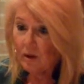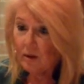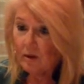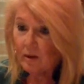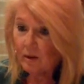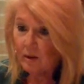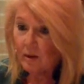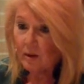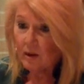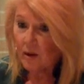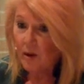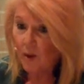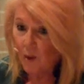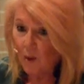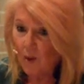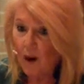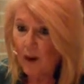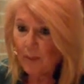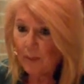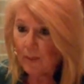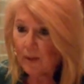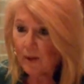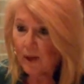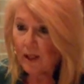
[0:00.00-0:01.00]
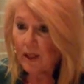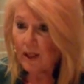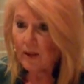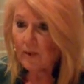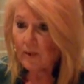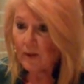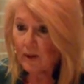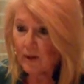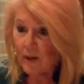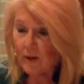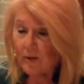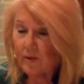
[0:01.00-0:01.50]
you're cooperating
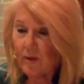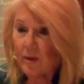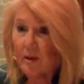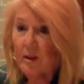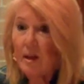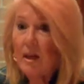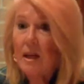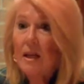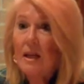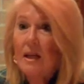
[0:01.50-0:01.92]
with evil.